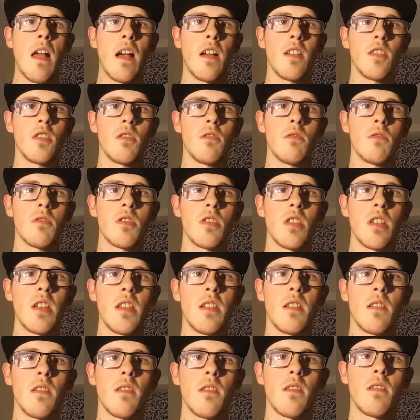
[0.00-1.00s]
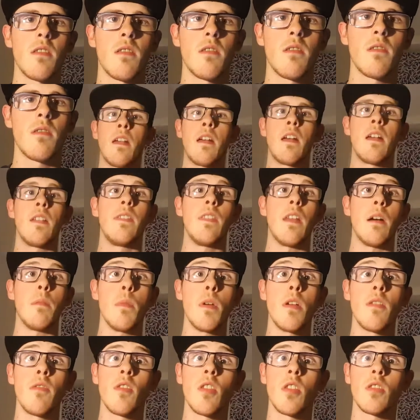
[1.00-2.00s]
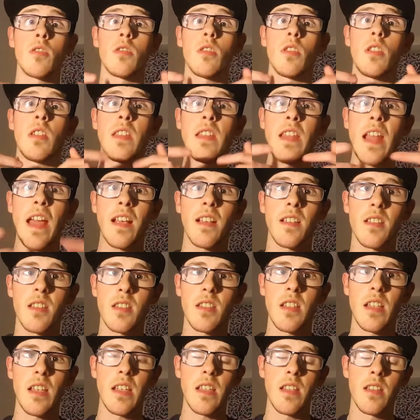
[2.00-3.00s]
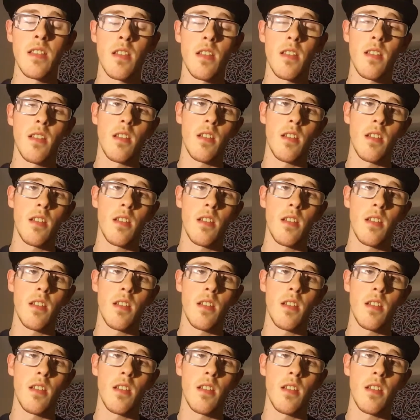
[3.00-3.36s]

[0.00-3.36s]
as you will see. Now moving on to the next scene,